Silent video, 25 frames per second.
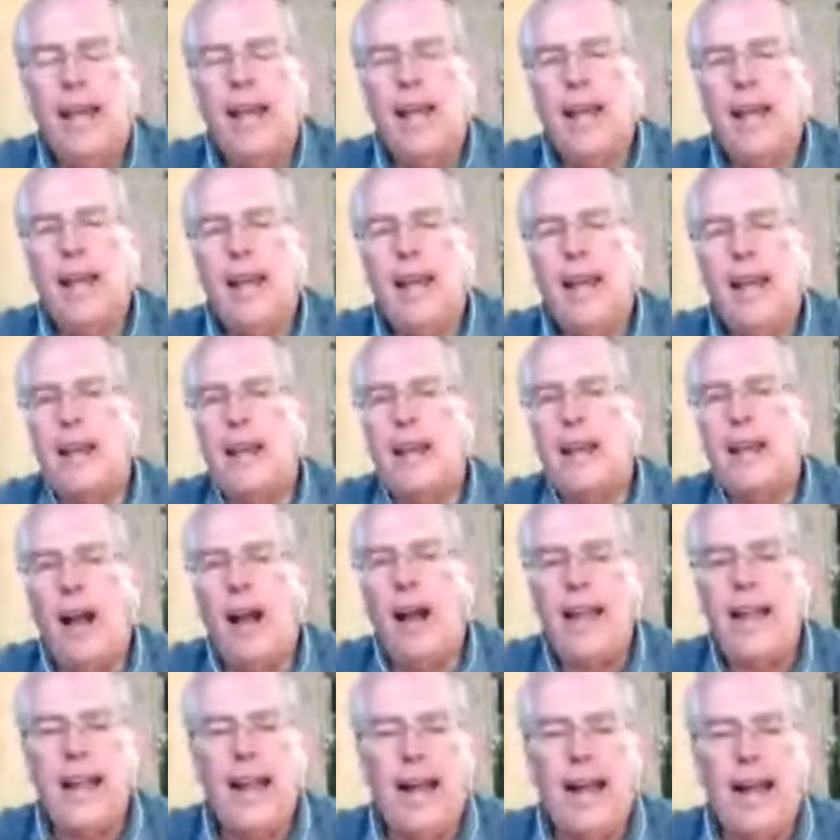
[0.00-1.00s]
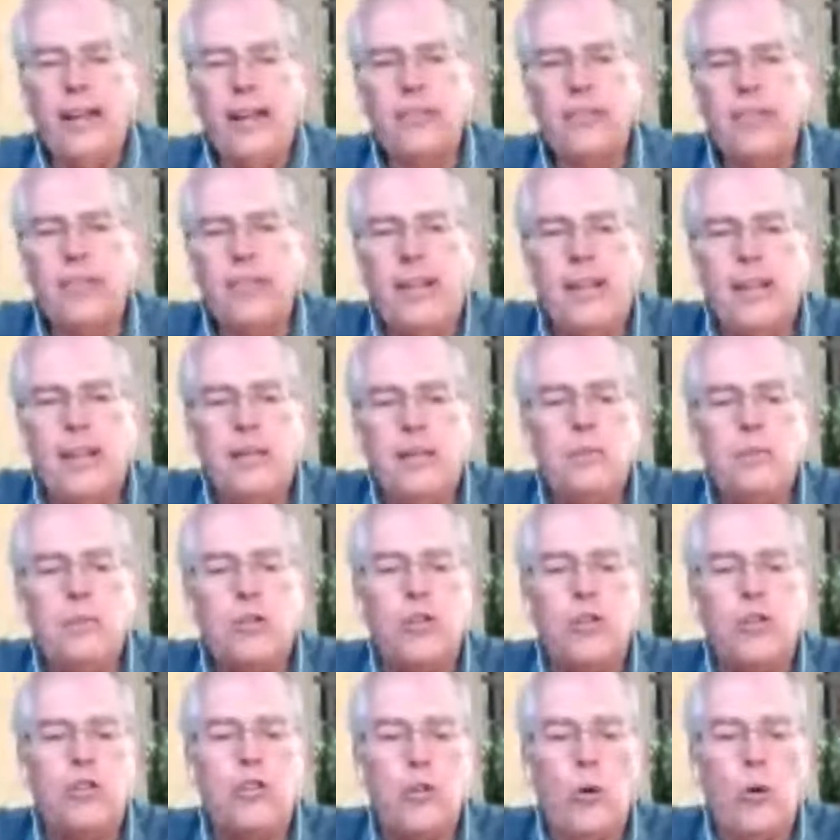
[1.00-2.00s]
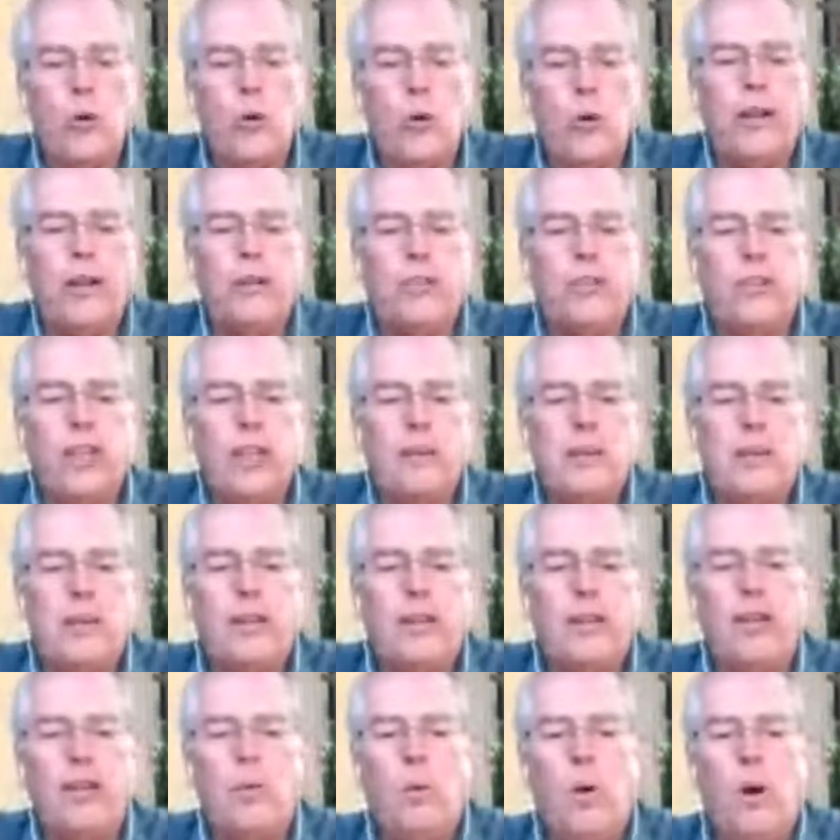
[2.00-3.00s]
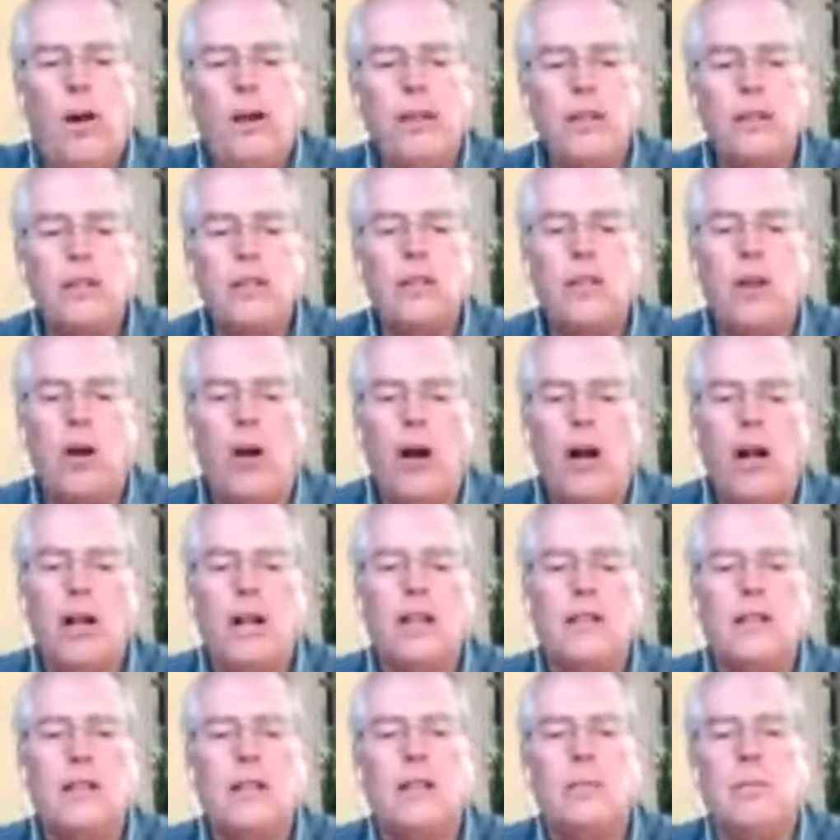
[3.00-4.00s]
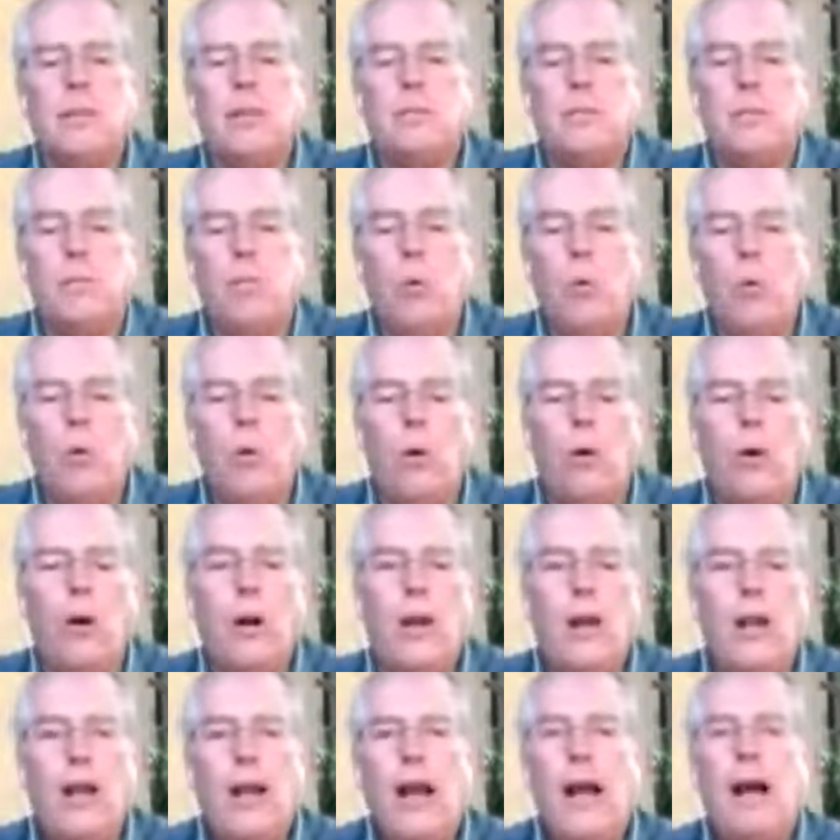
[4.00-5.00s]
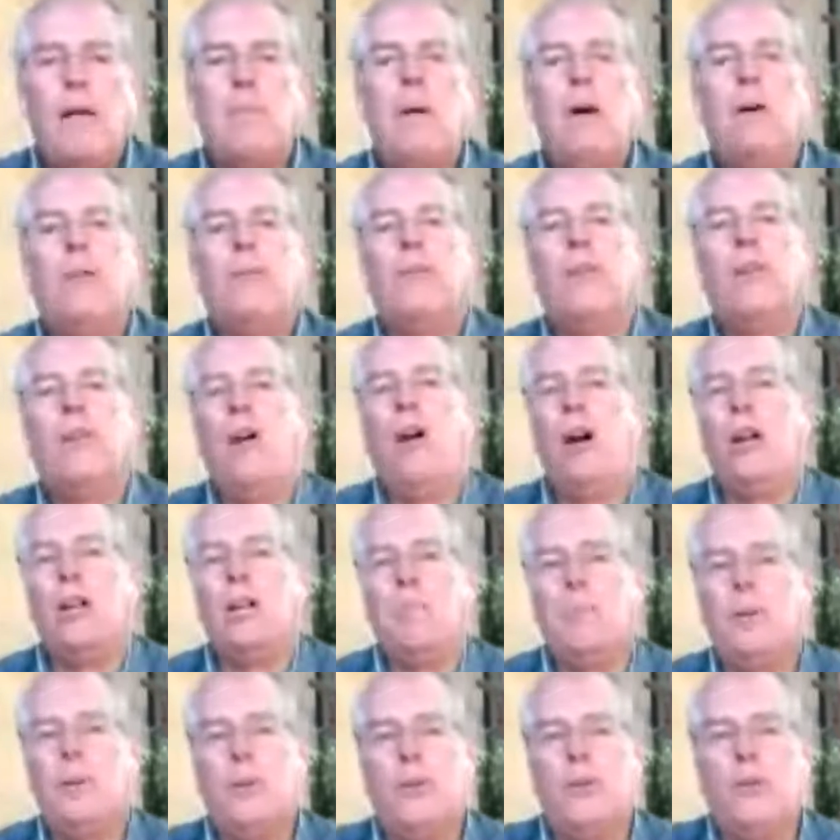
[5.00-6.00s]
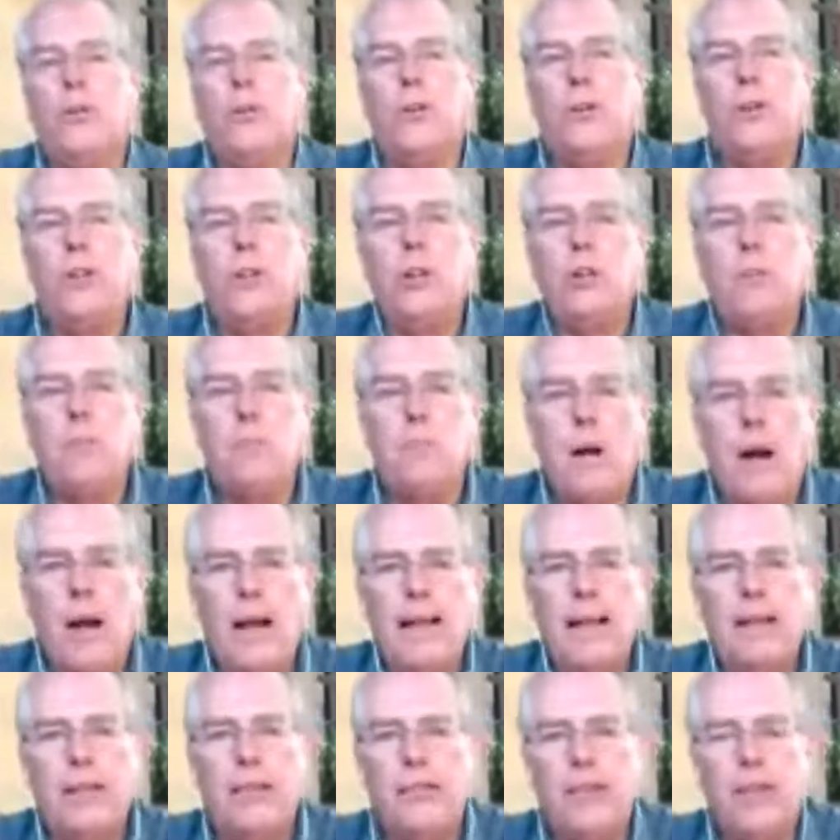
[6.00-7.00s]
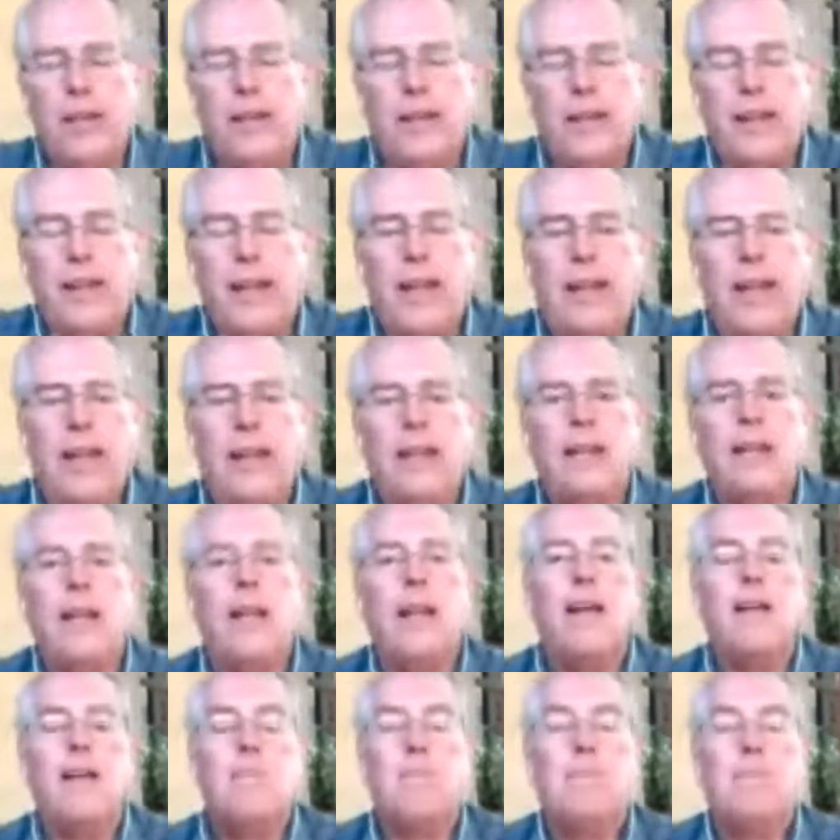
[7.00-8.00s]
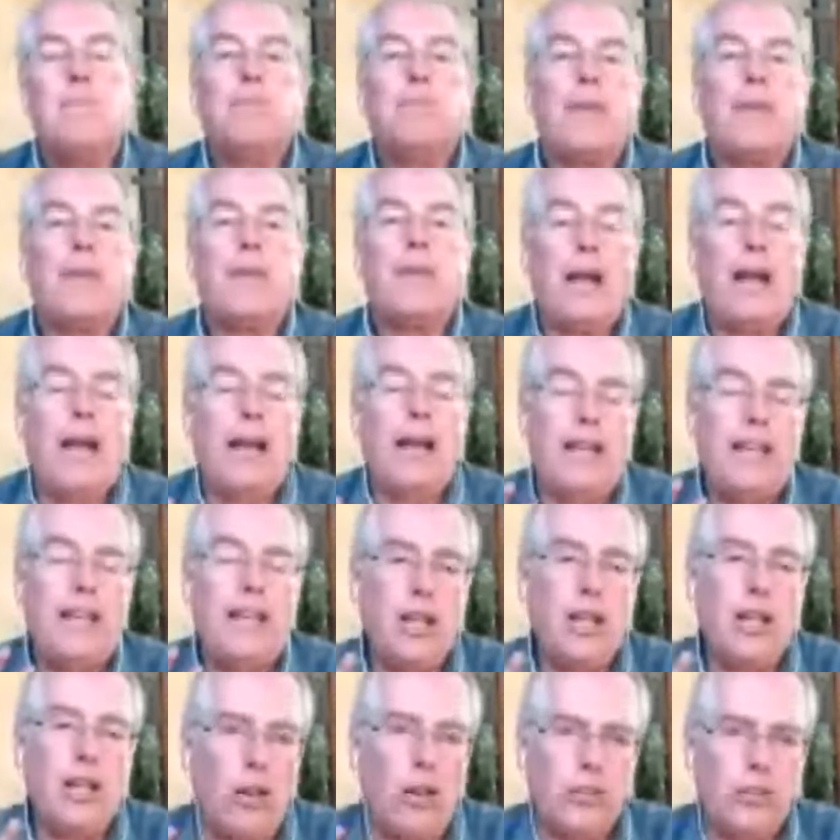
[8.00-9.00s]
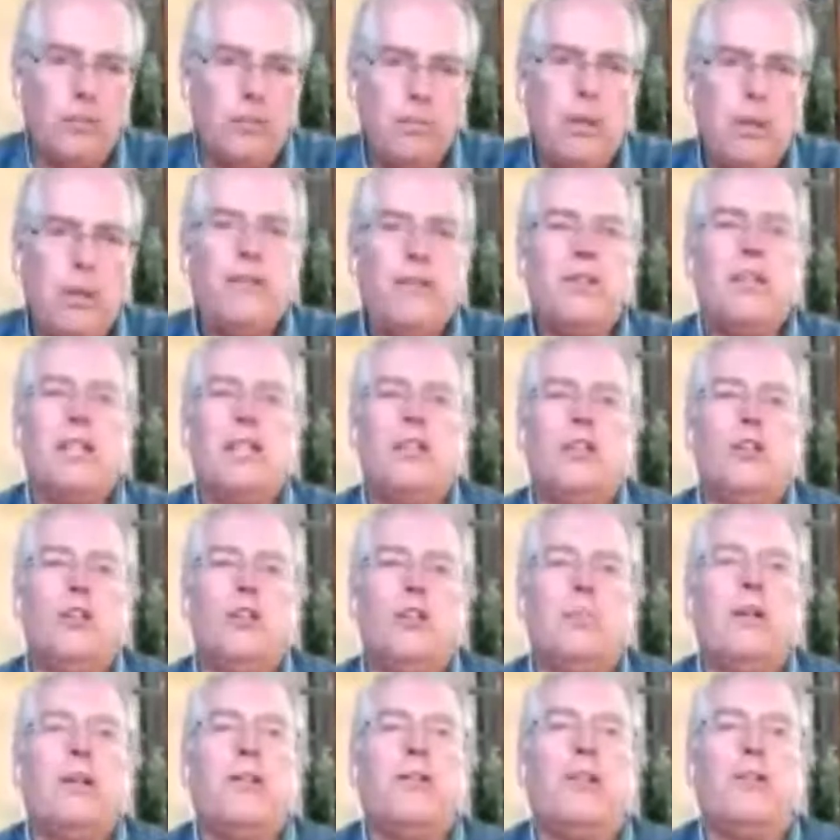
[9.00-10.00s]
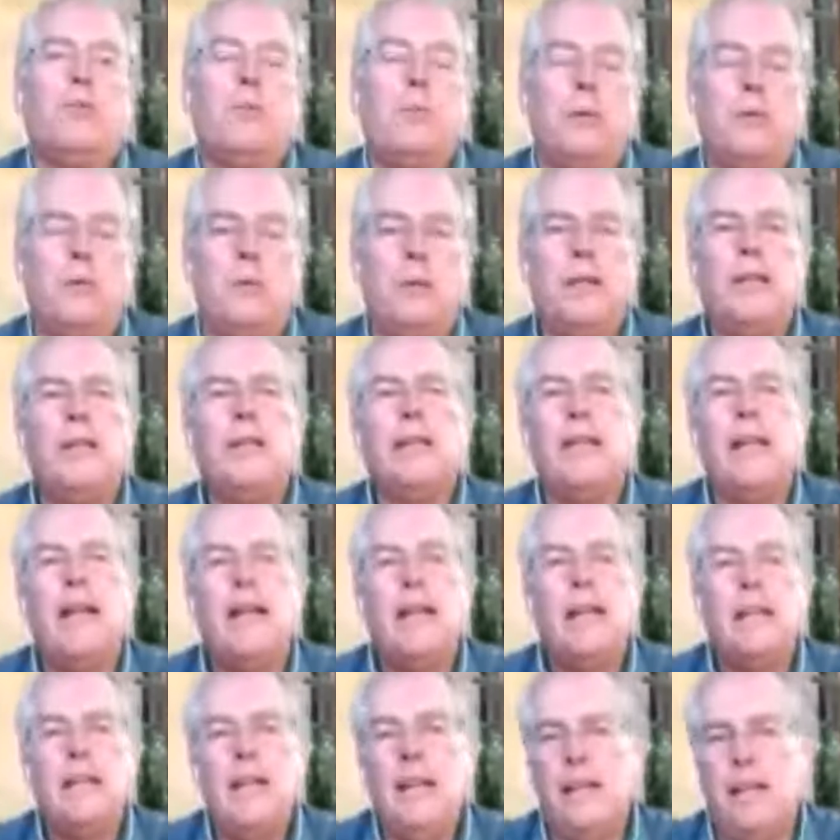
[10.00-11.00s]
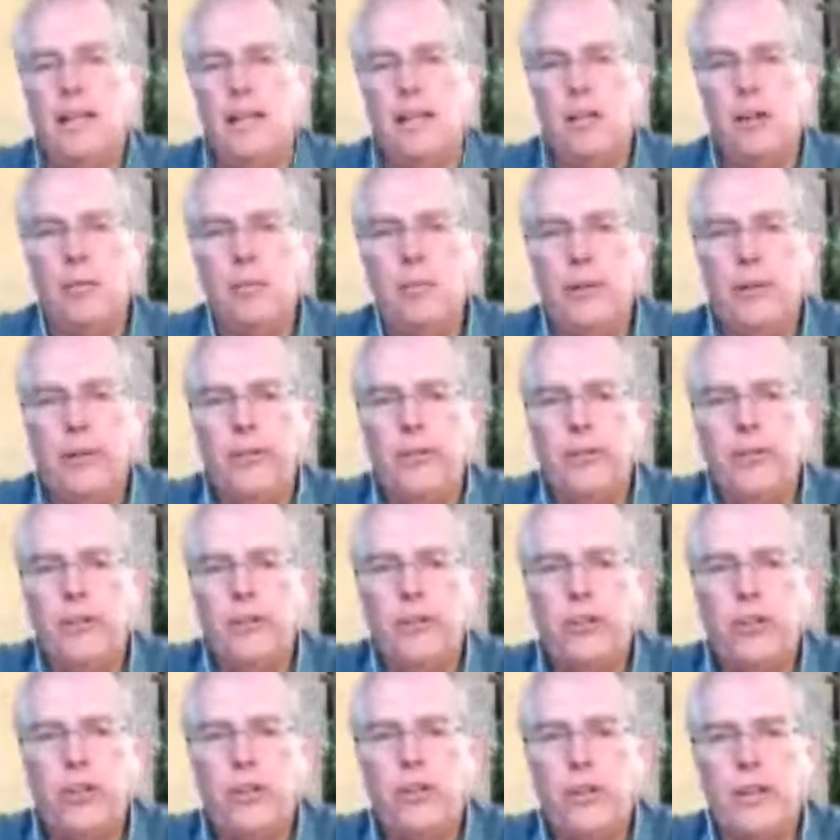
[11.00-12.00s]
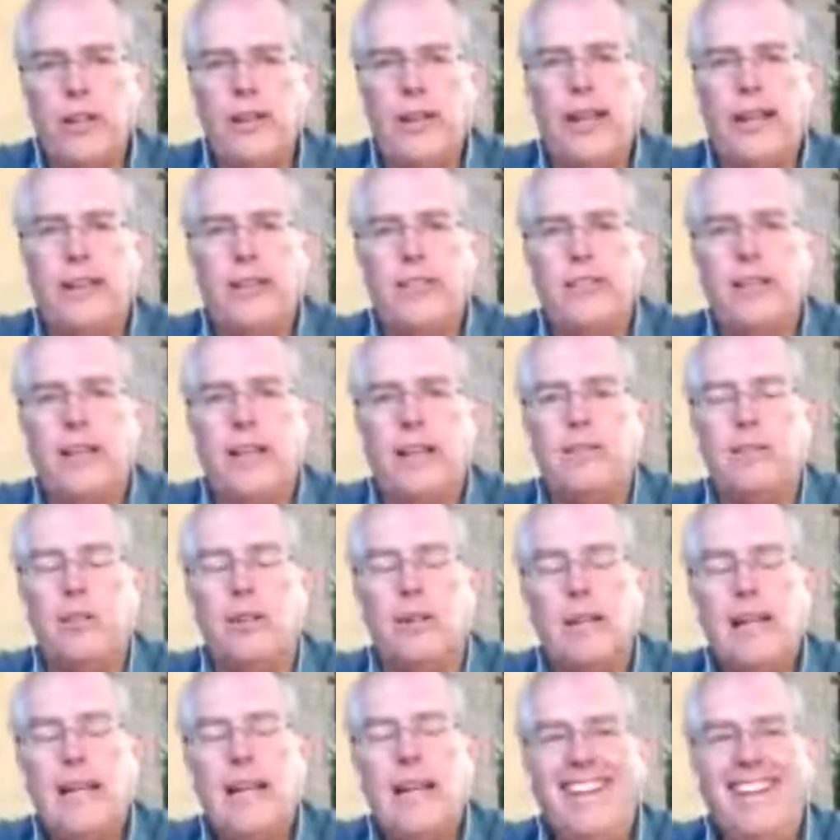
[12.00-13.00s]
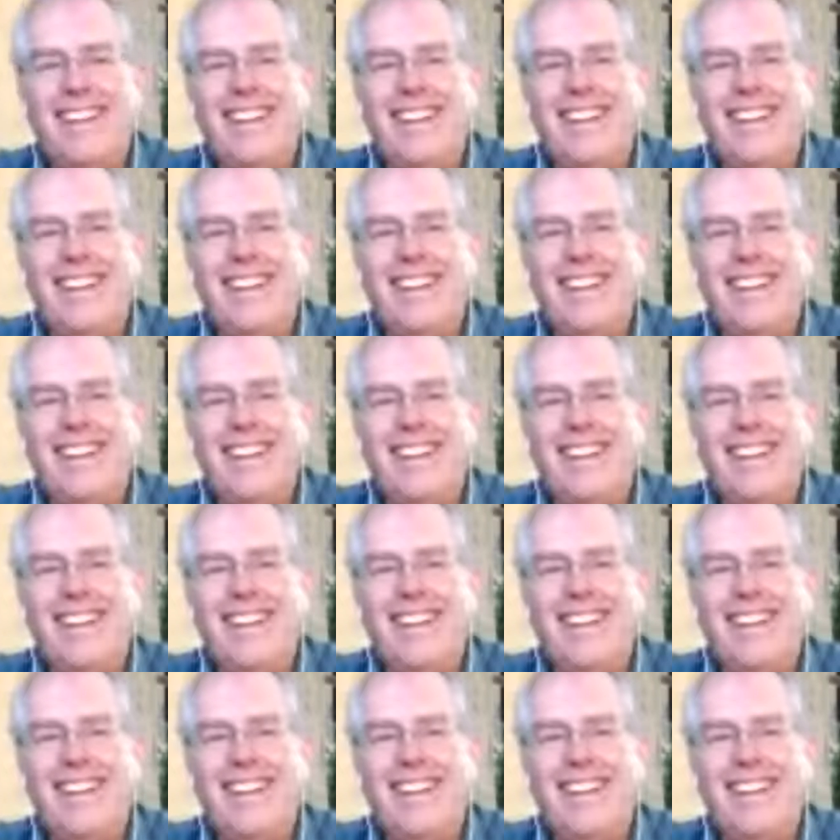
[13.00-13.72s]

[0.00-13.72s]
And I asked him to join us today because I wanted to talk a little bit more about the entrepreneurial mindset and pivoting your business, but really taking your business to the next level. The